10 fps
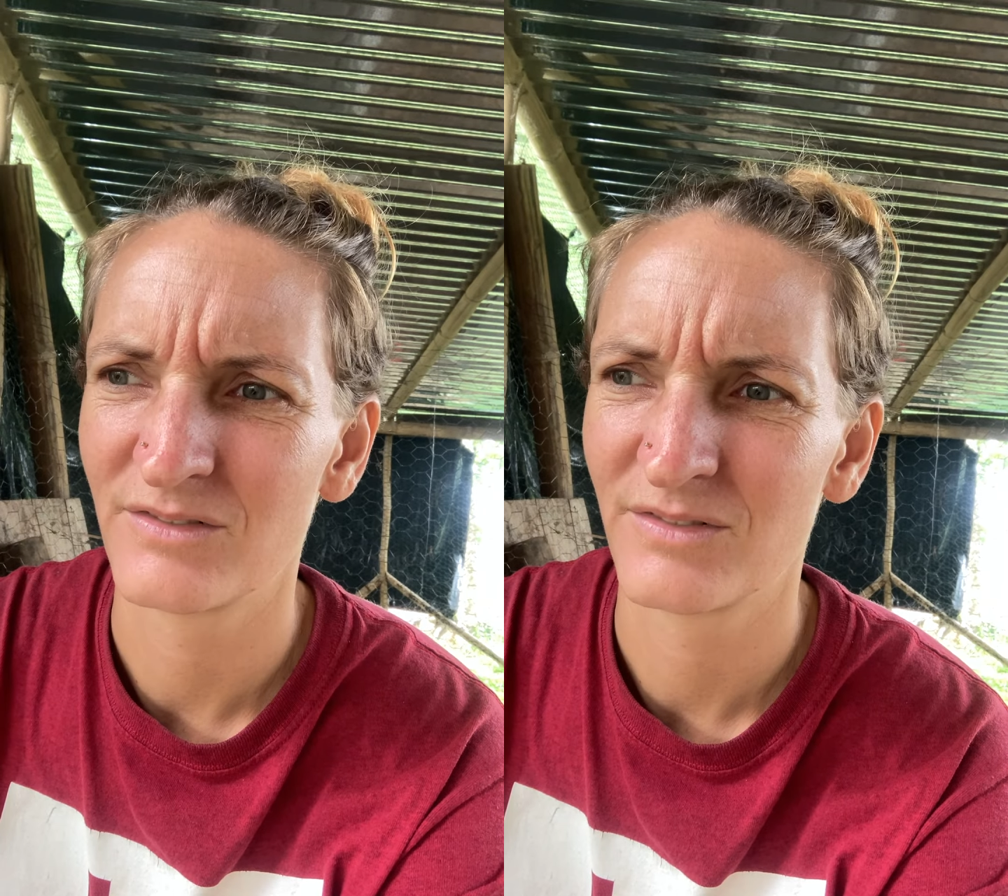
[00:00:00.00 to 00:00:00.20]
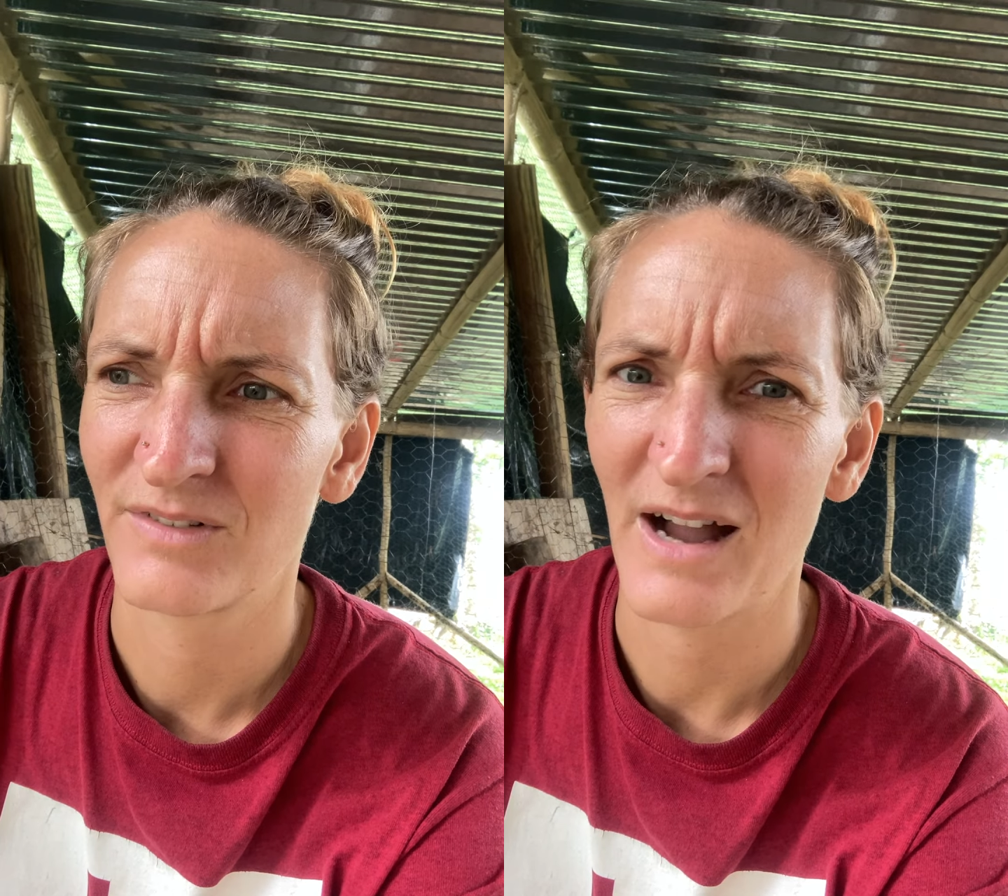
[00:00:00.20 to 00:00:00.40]

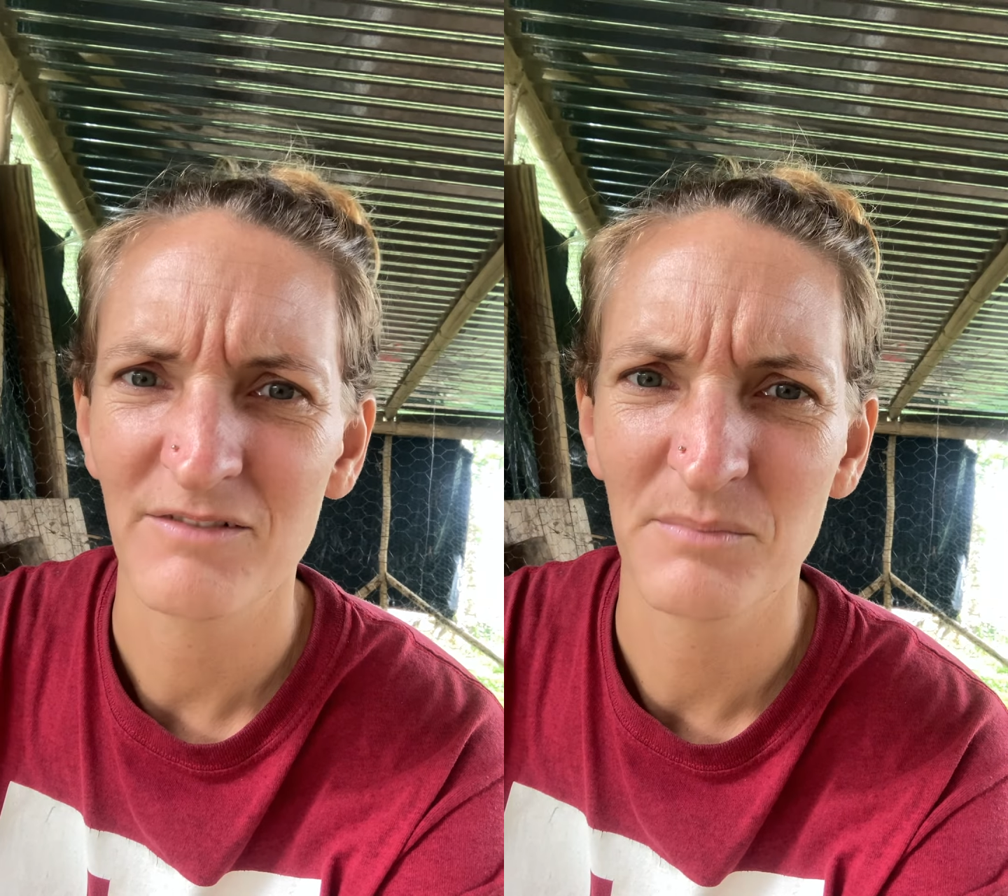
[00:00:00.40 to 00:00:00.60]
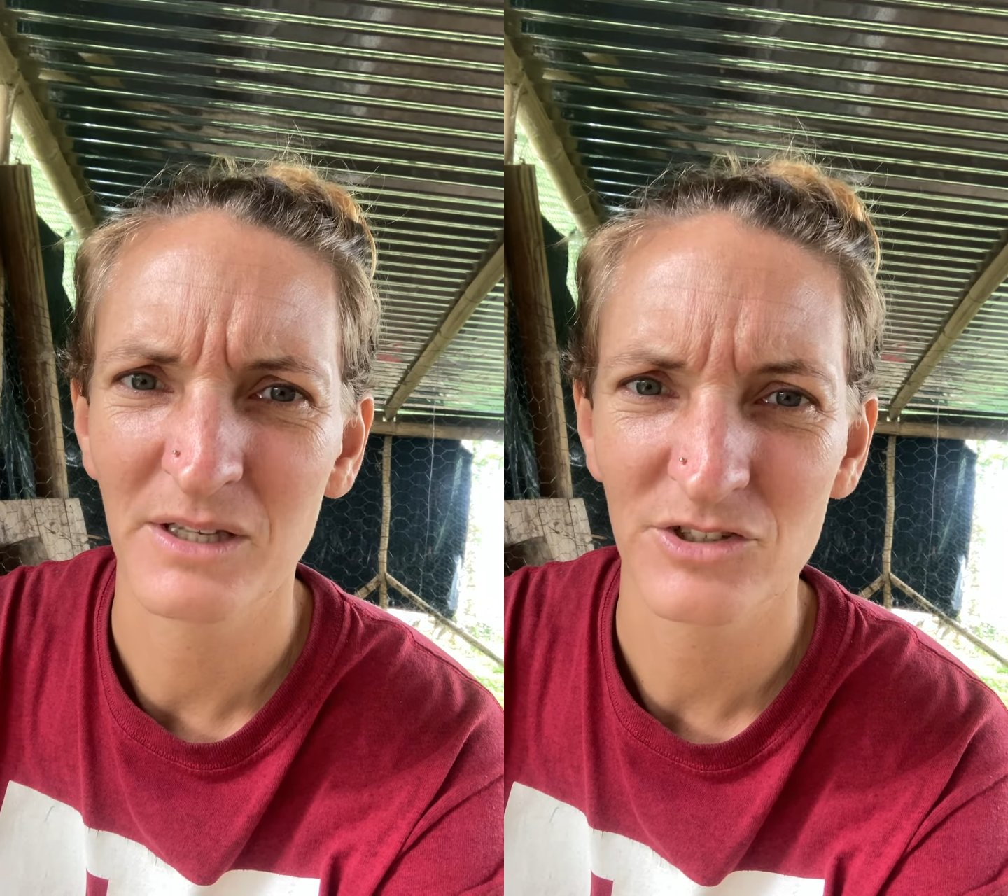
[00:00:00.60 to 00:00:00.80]
5
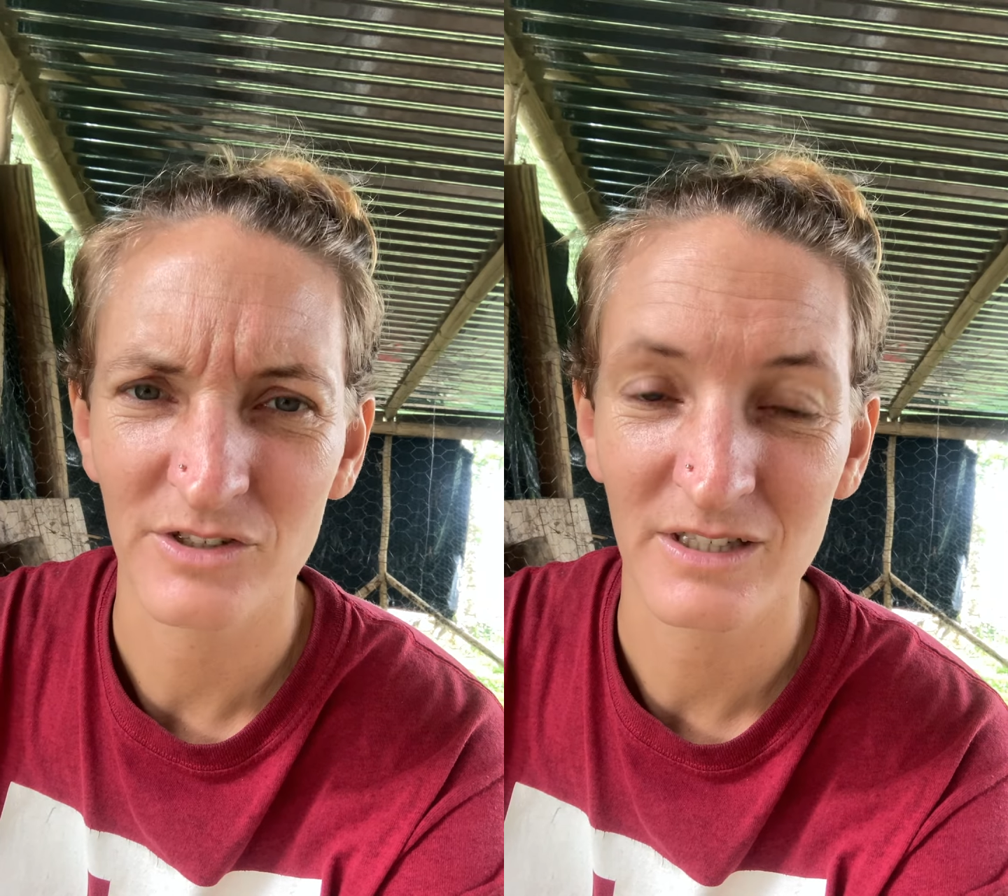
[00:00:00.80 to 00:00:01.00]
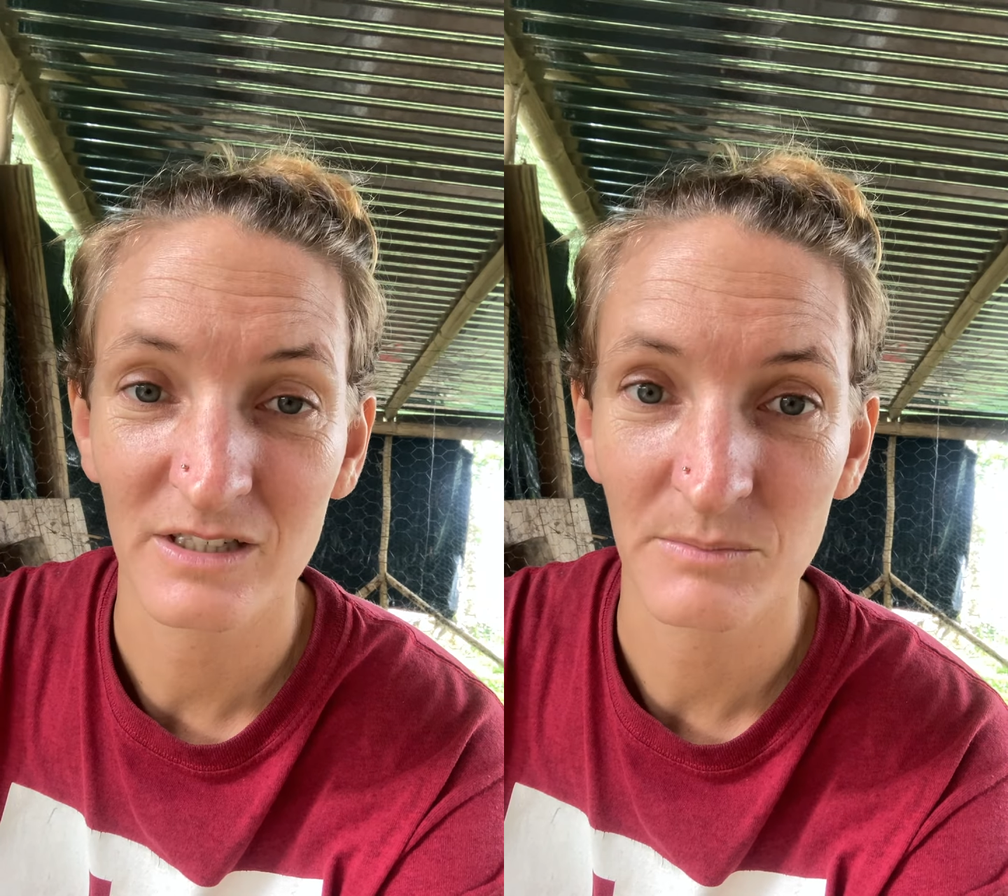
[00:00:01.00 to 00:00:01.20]
months or
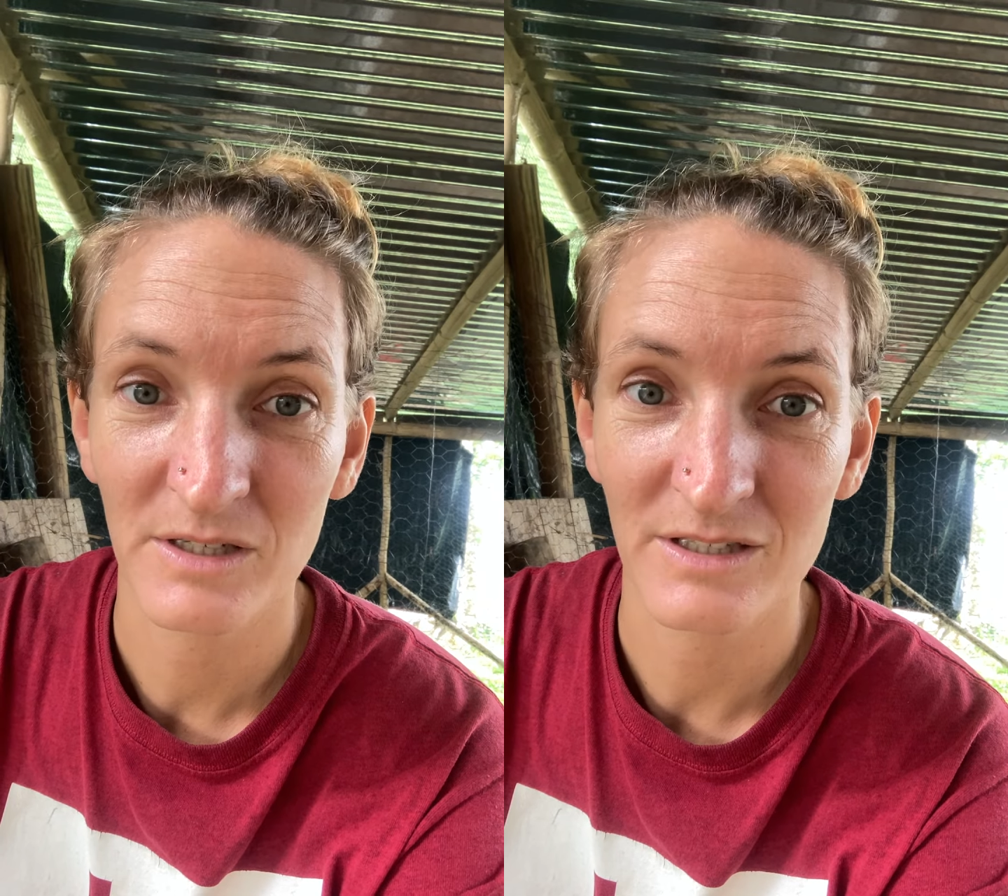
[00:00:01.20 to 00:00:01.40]
6 months,